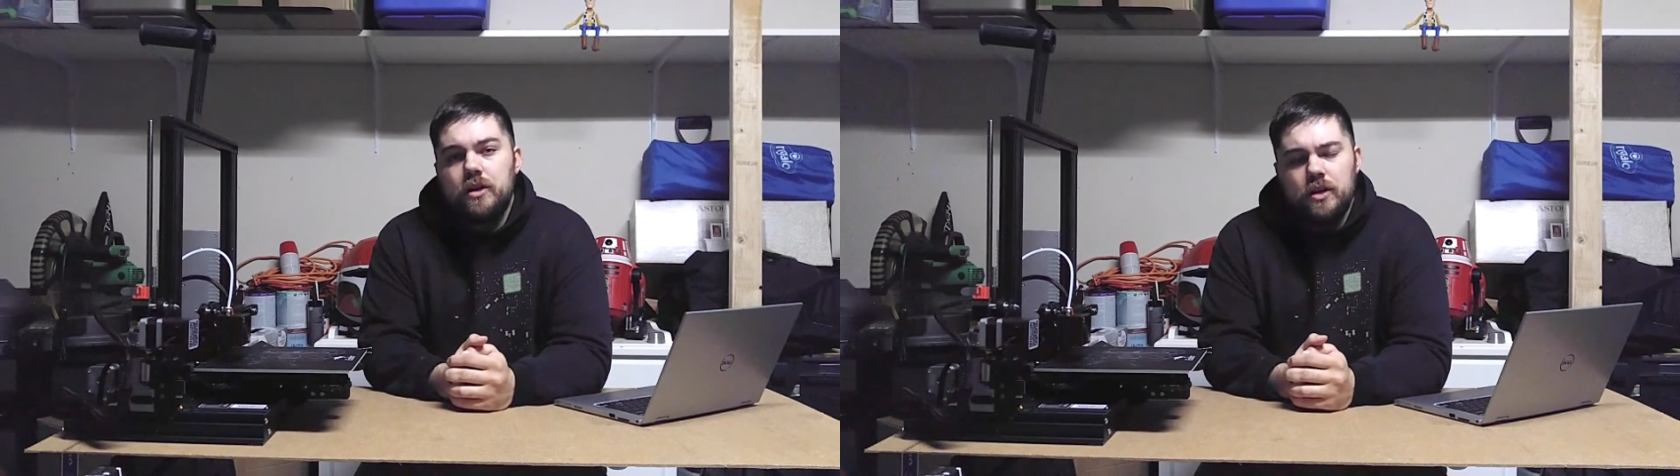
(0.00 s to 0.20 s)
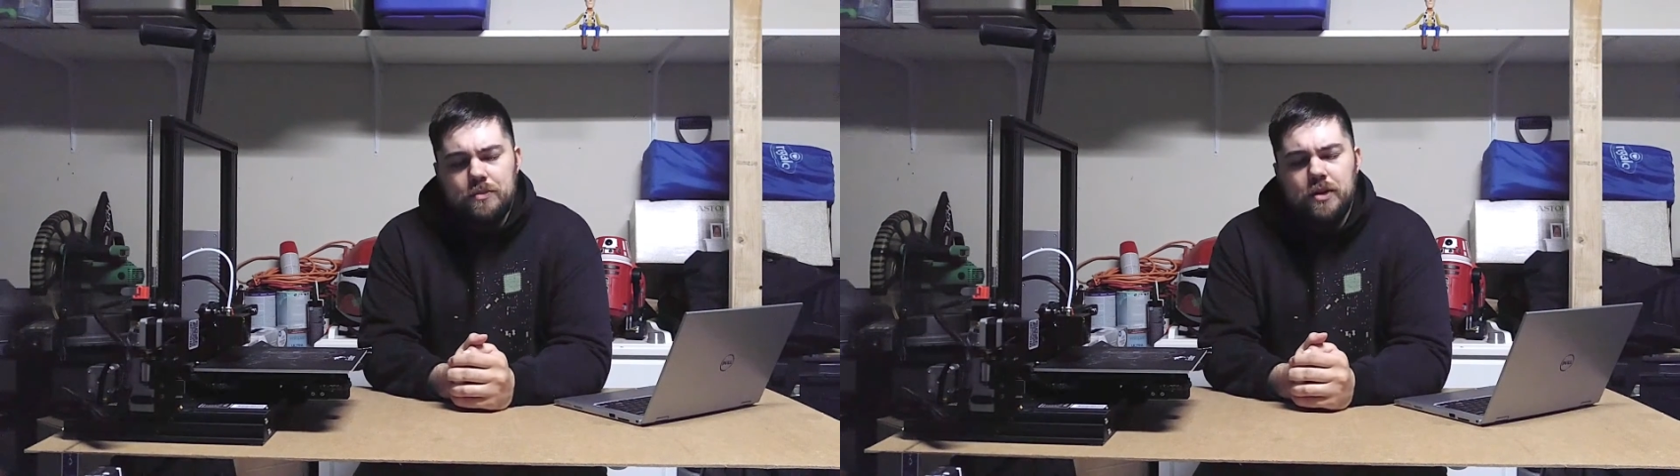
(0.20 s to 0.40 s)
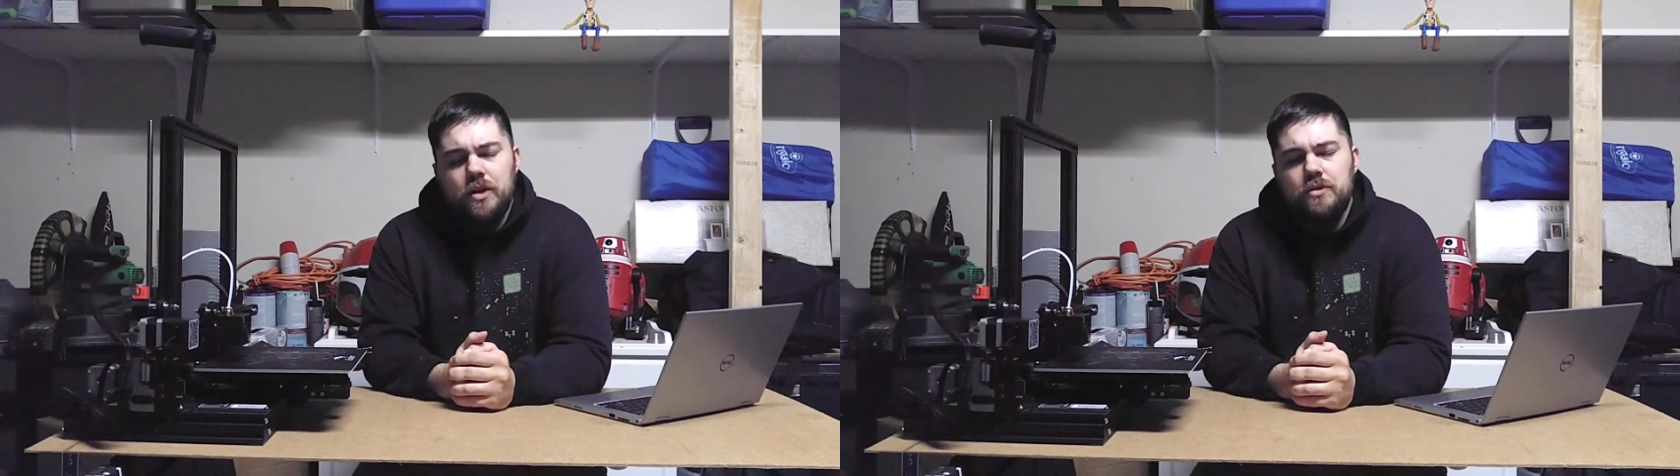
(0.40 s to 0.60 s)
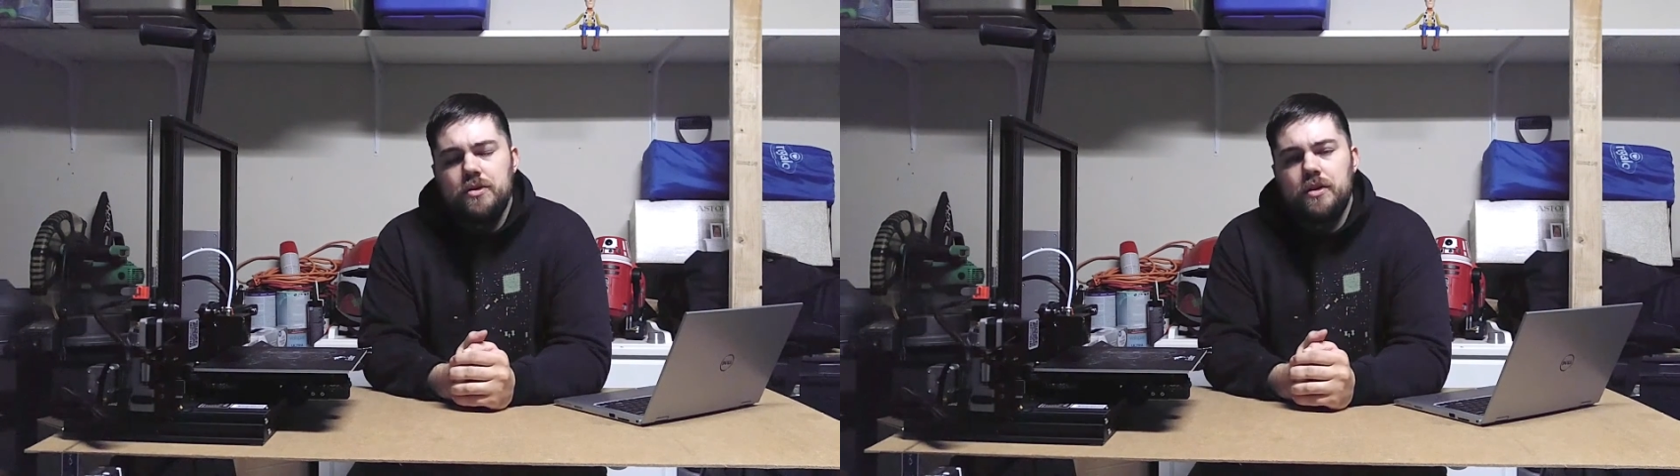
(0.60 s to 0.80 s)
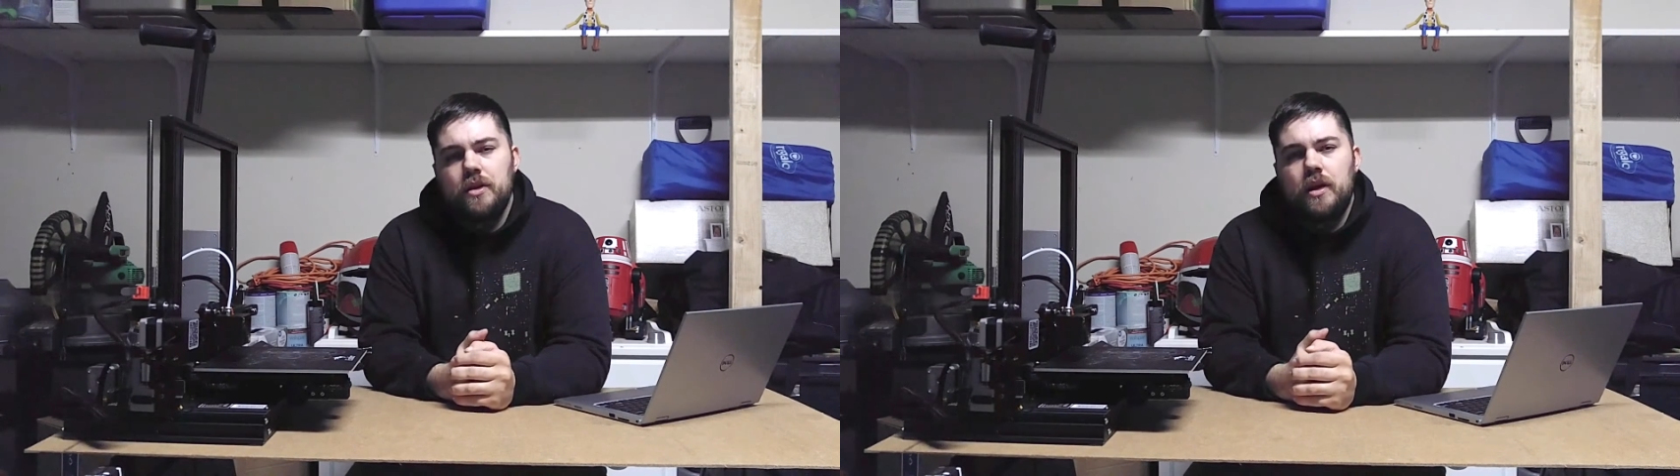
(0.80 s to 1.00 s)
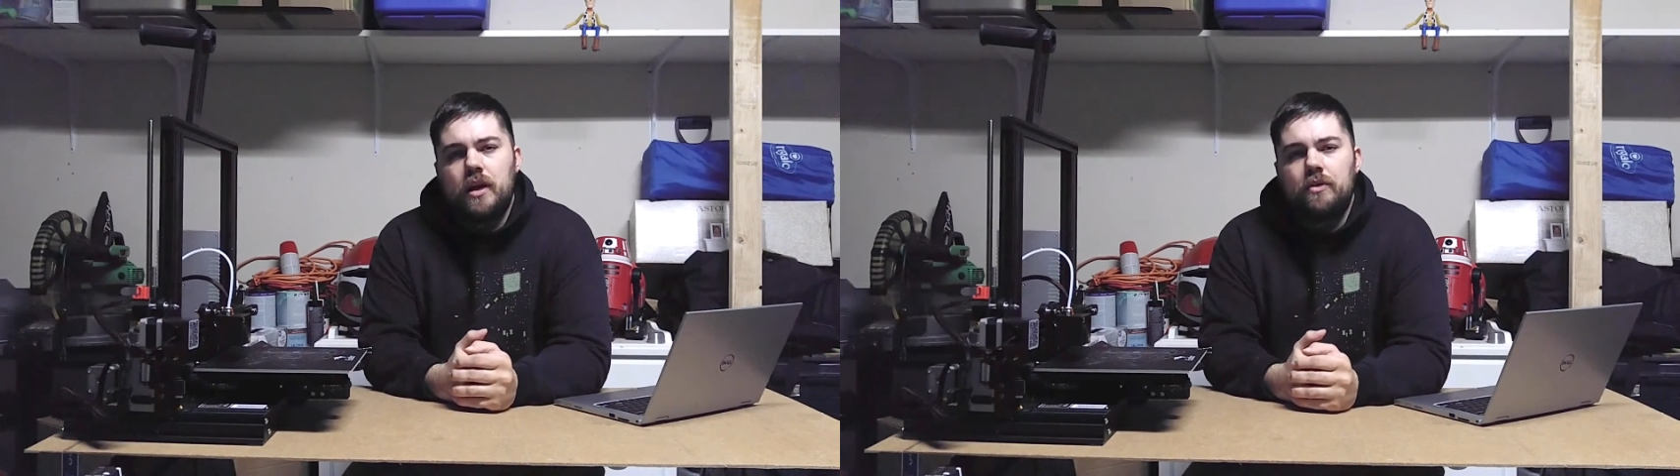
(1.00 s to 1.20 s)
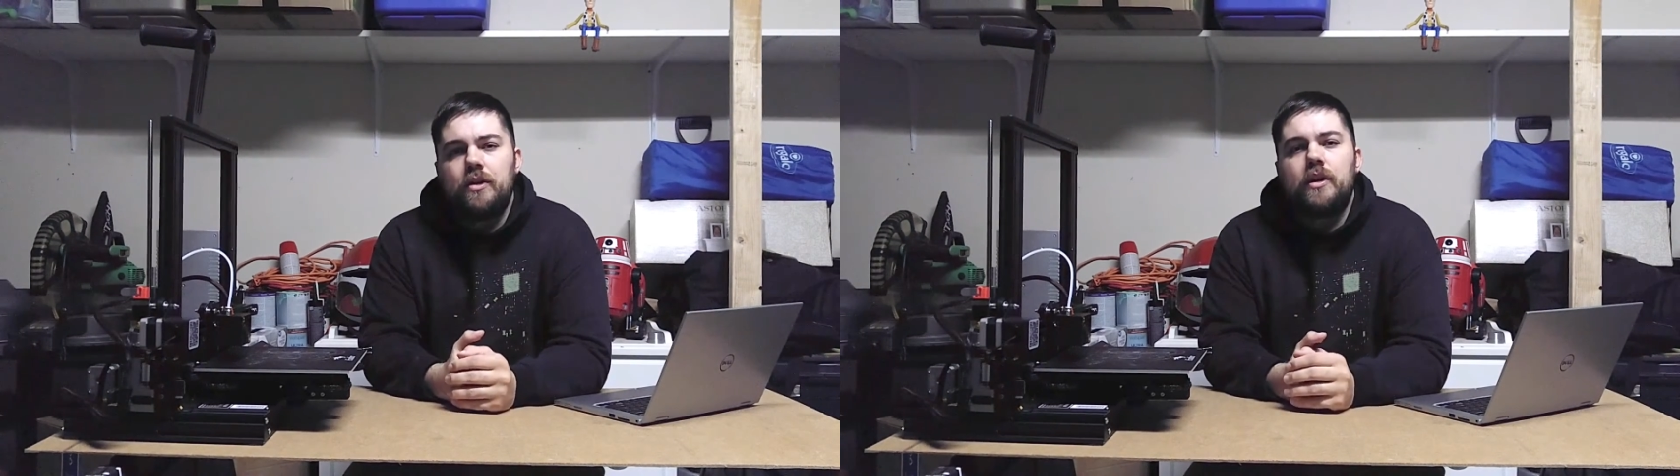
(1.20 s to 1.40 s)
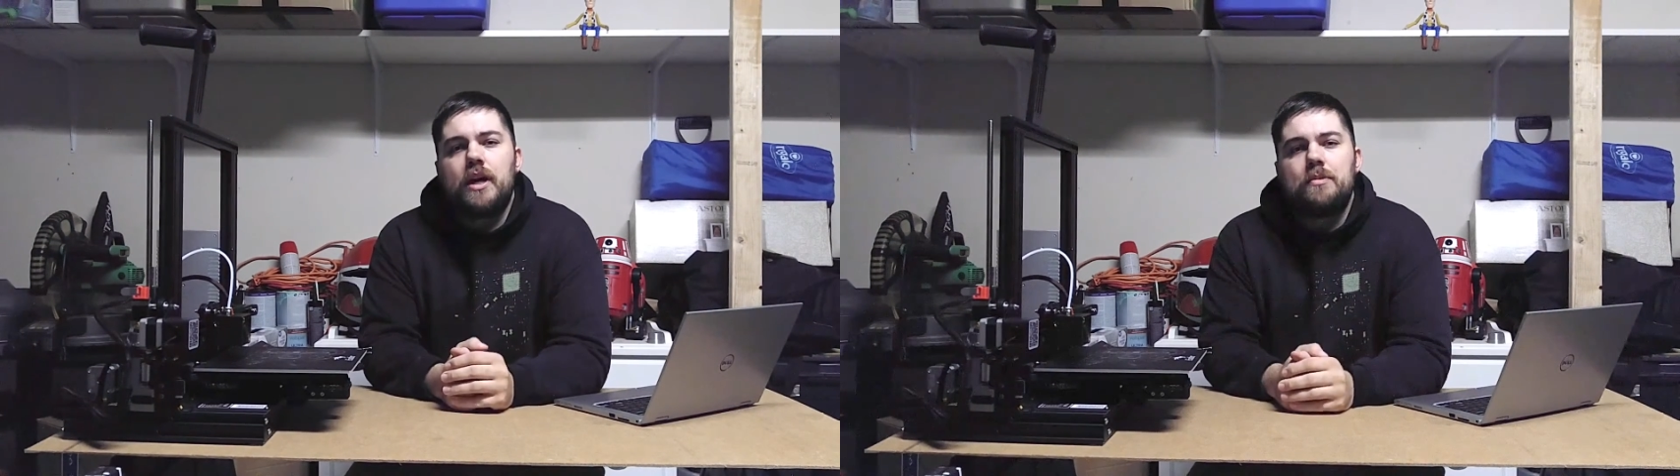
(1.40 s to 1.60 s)
Let me know what you think. I
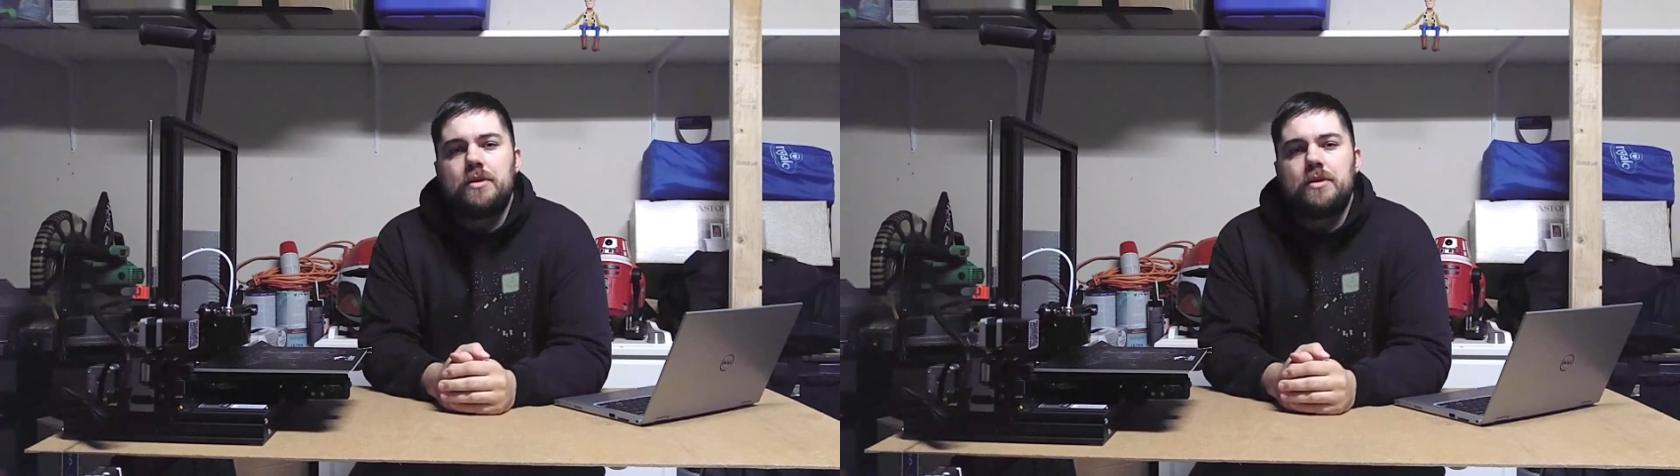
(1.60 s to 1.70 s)
really am